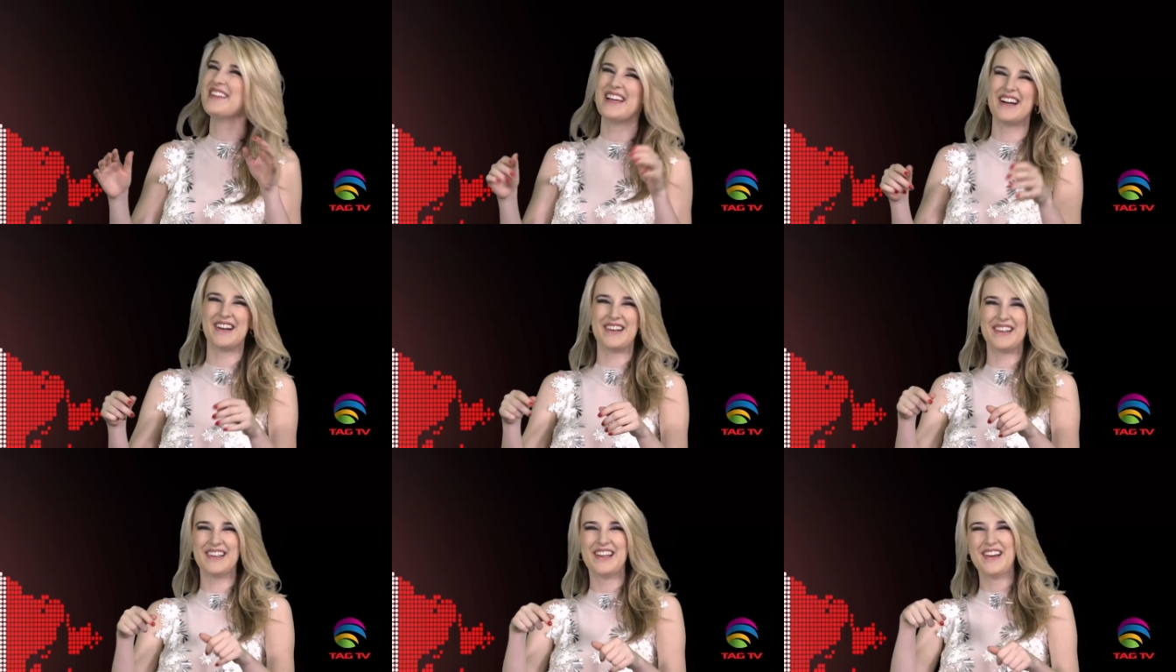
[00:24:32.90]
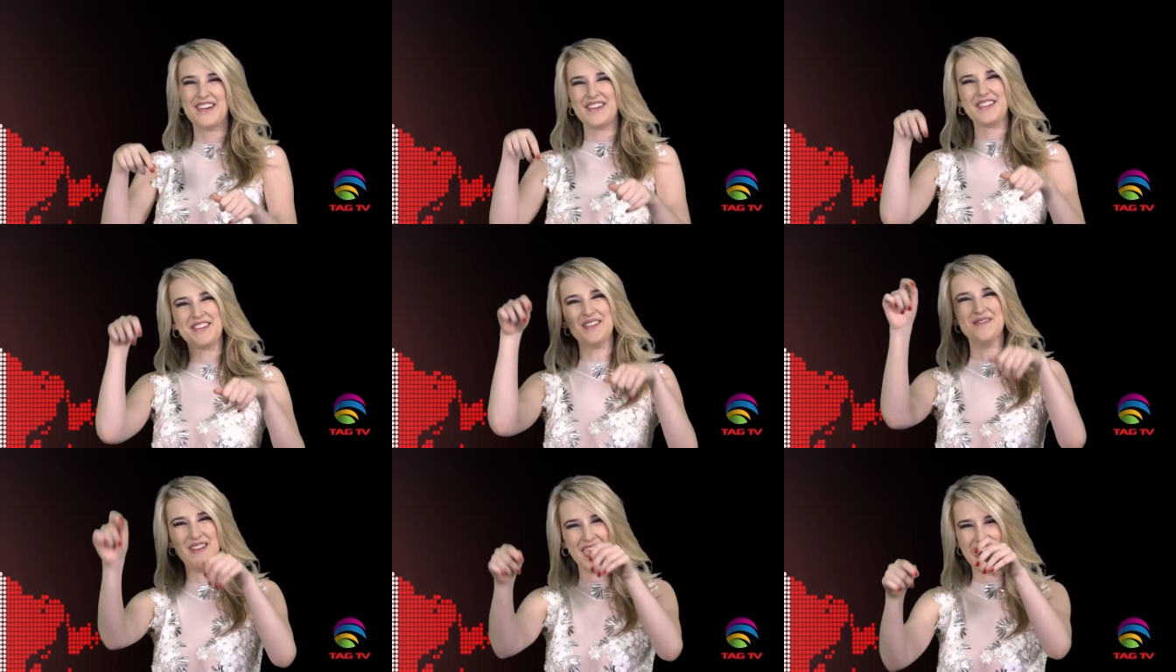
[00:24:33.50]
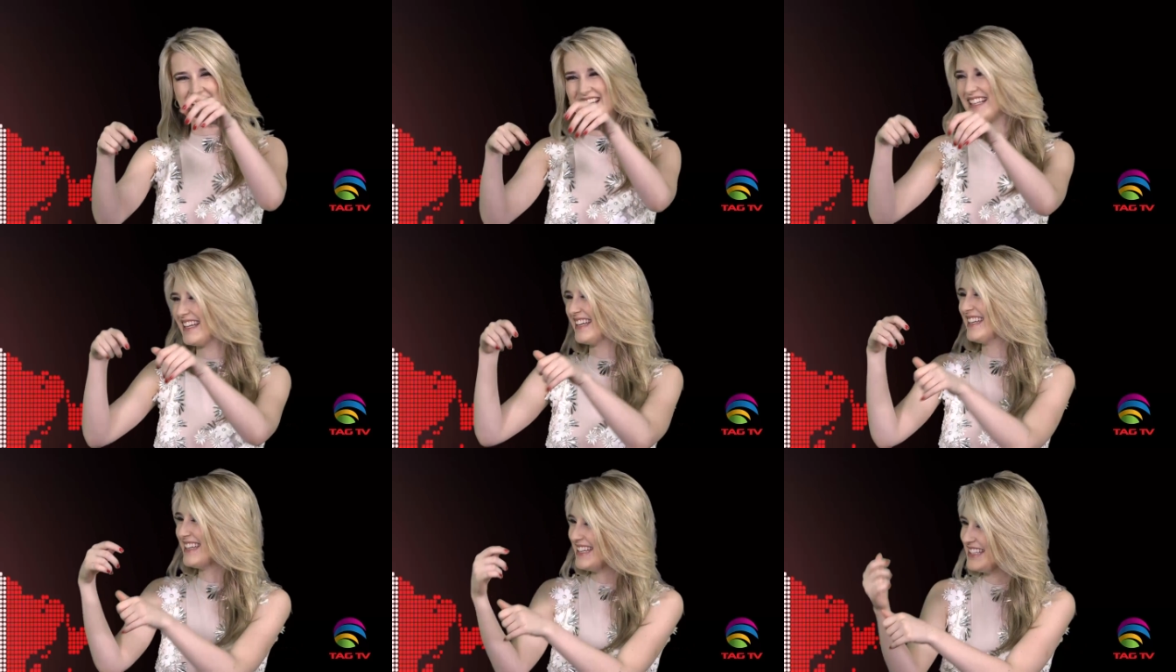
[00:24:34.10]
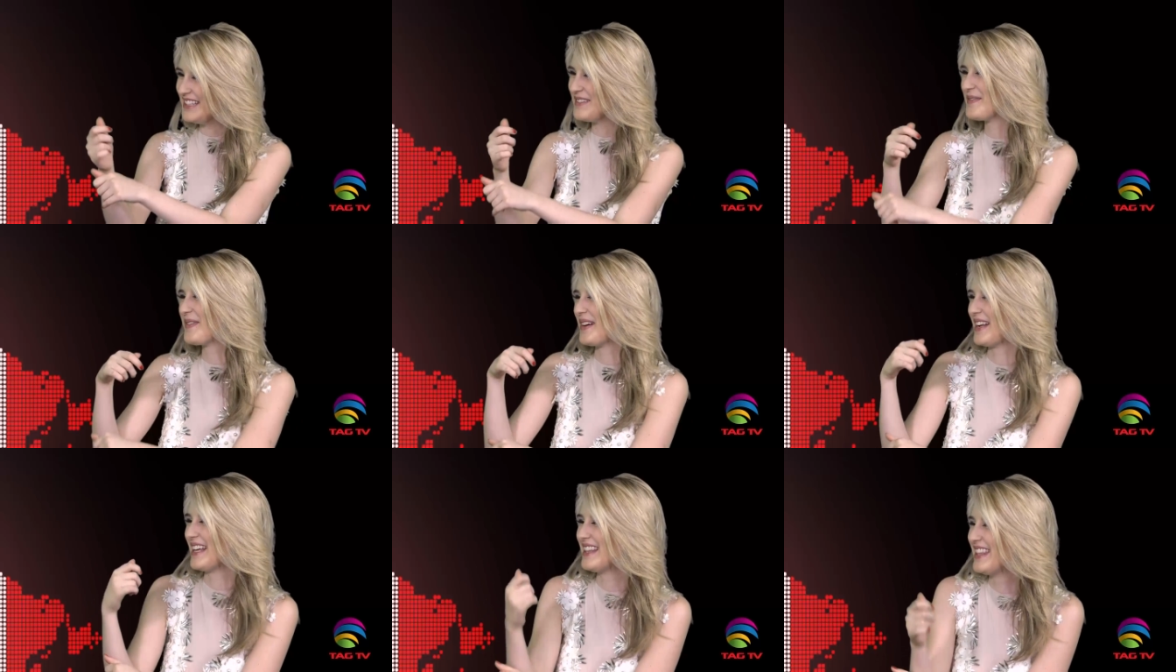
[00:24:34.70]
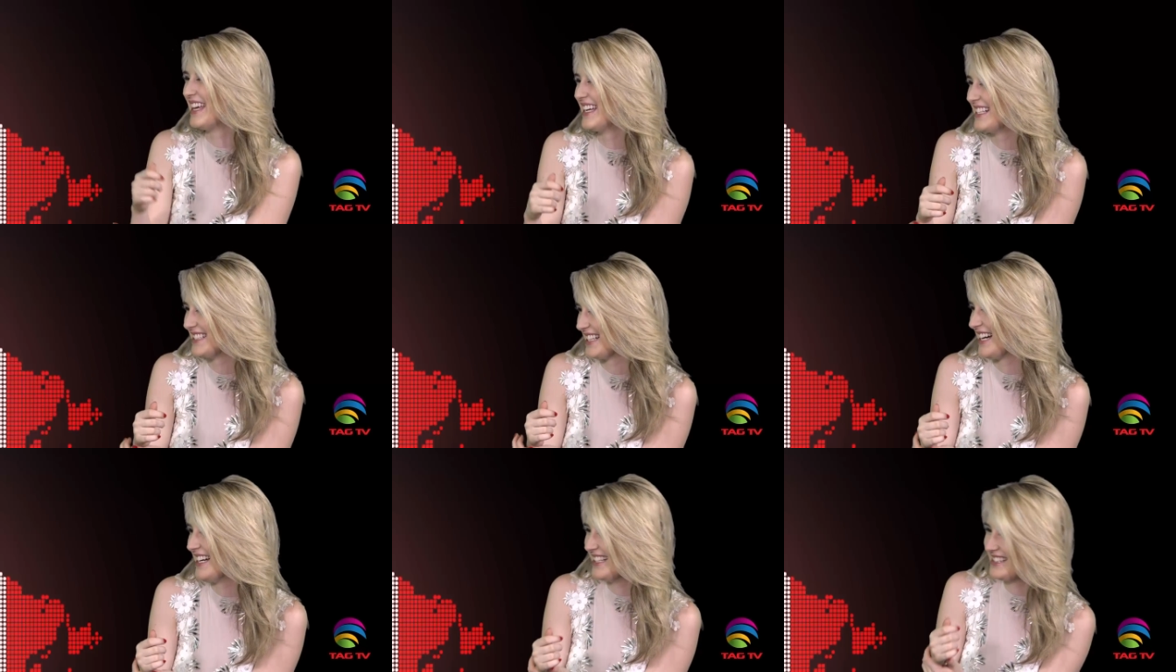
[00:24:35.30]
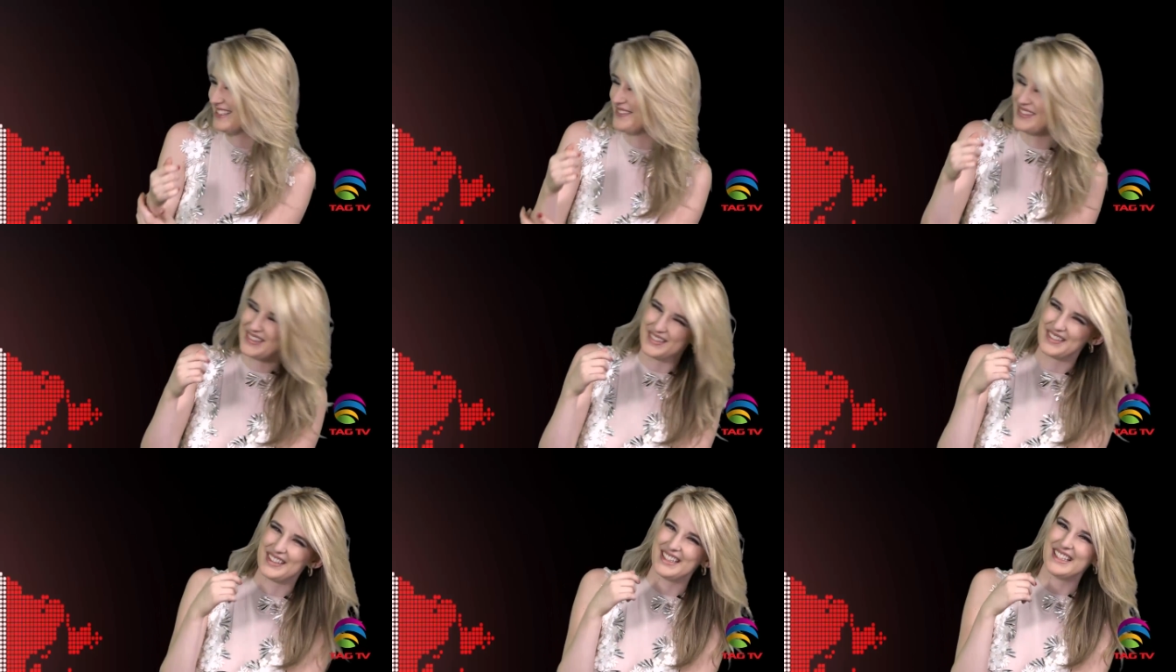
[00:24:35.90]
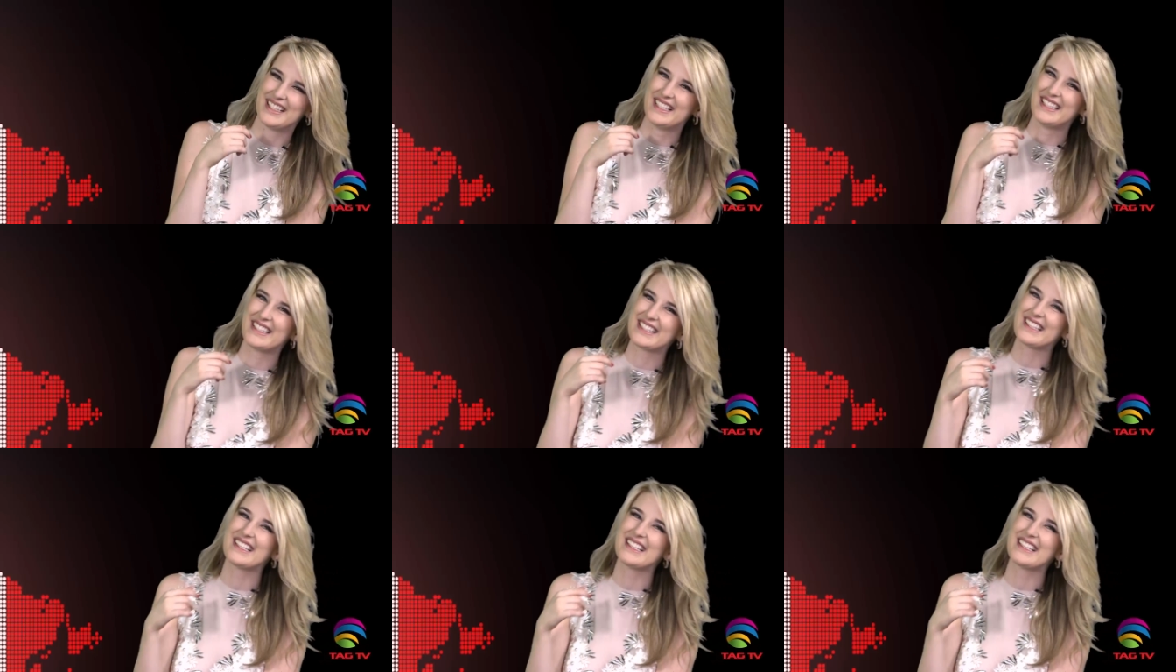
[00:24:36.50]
out with your mannequin, you're putting things on, some acrylic